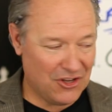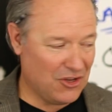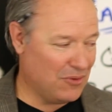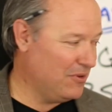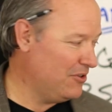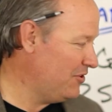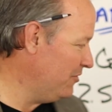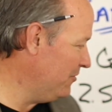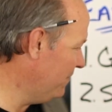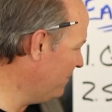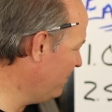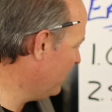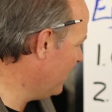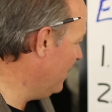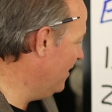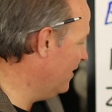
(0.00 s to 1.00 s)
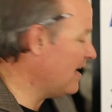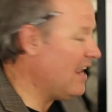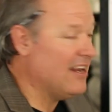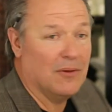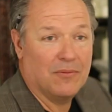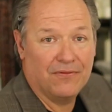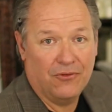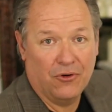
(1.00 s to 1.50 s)
human too. Okay,
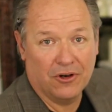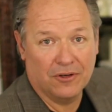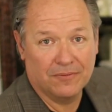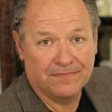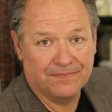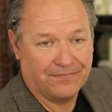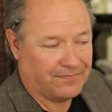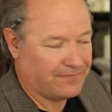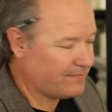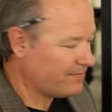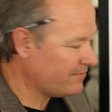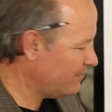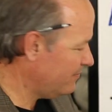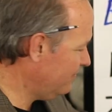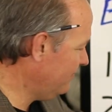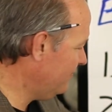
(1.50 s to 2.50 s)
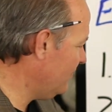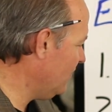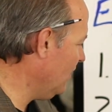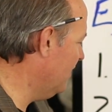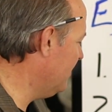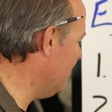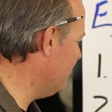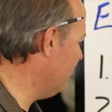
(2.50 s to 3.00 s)
number four.
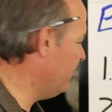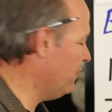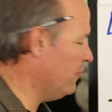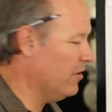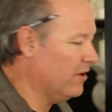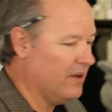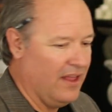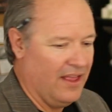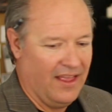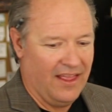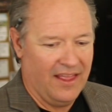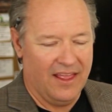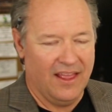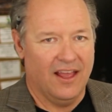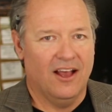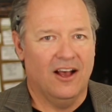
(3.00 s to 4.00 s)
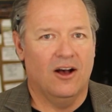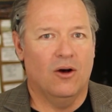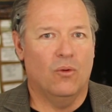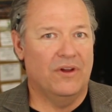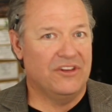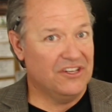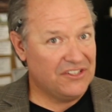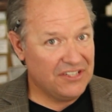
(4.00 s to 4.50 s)
Number four.
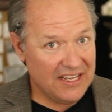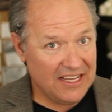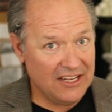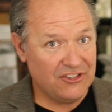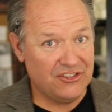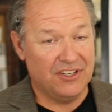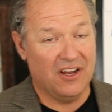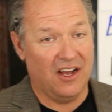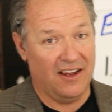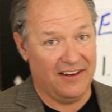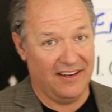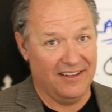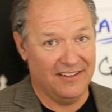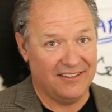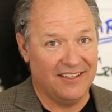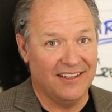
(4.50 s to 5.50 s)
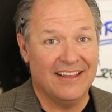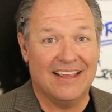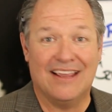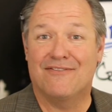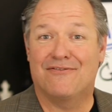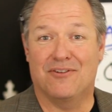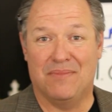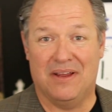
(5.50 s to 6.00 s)
When you teach an audience
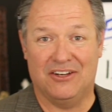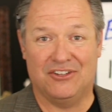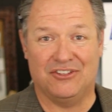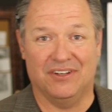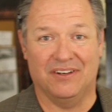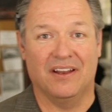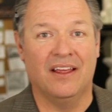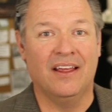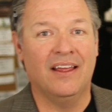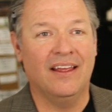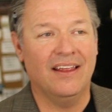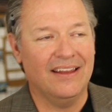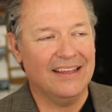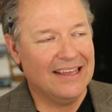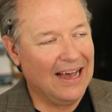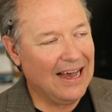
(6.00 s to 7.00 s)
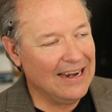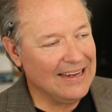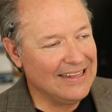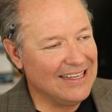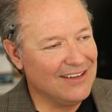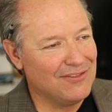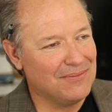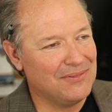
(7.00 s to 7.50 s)
information, you gotta
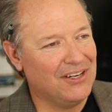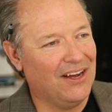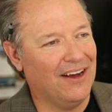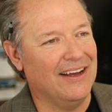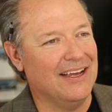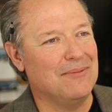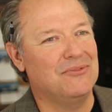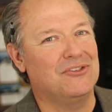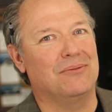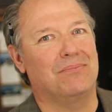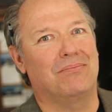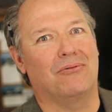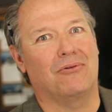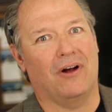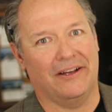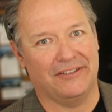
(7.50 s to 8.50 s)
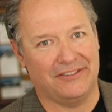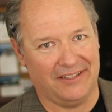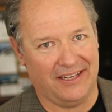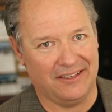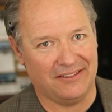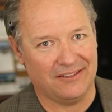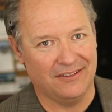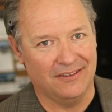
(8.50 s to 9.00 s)
give them time to
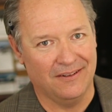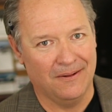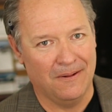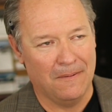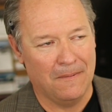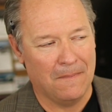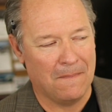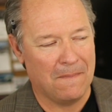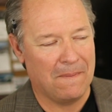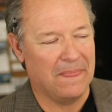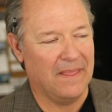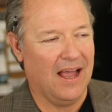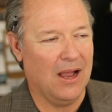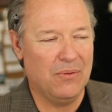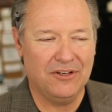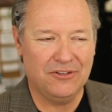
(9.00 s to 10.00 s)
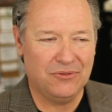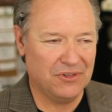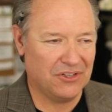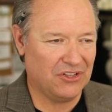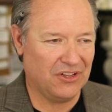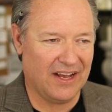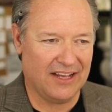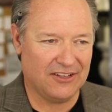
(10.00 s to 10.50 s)
process. I went to a
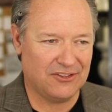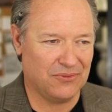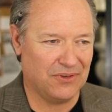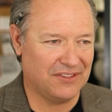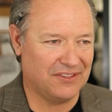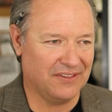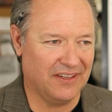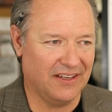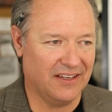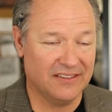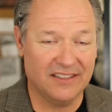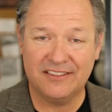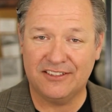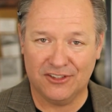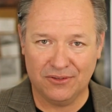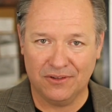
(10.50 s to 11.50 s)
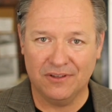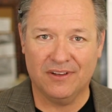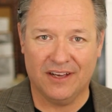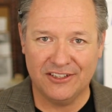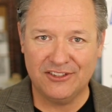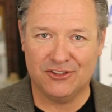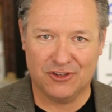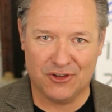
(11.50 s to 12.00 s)
class recently because I still
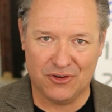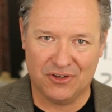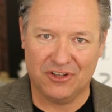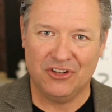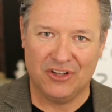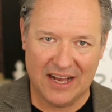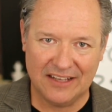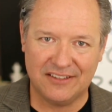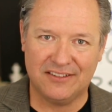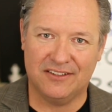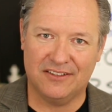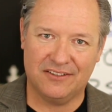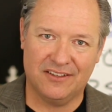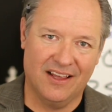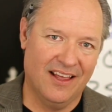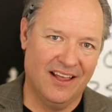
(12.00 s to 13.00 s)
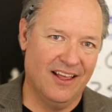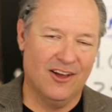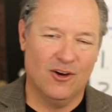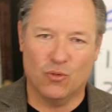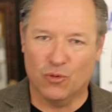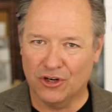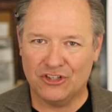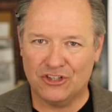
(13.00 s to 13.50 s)
I still go to classes,
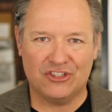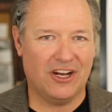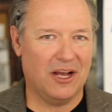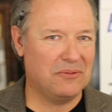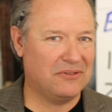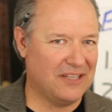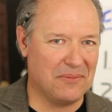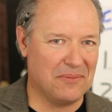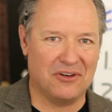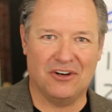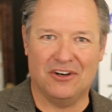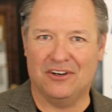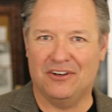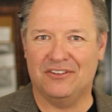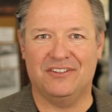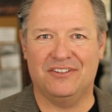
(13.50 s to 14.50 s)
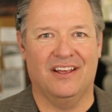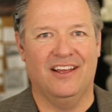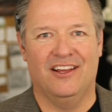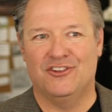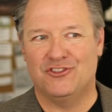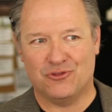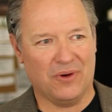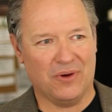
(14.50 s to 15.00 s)
workshops, seminars,
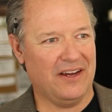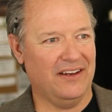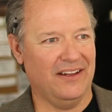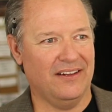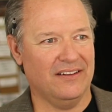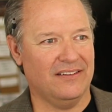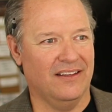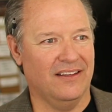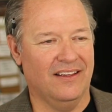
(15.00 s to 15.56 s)
trainings,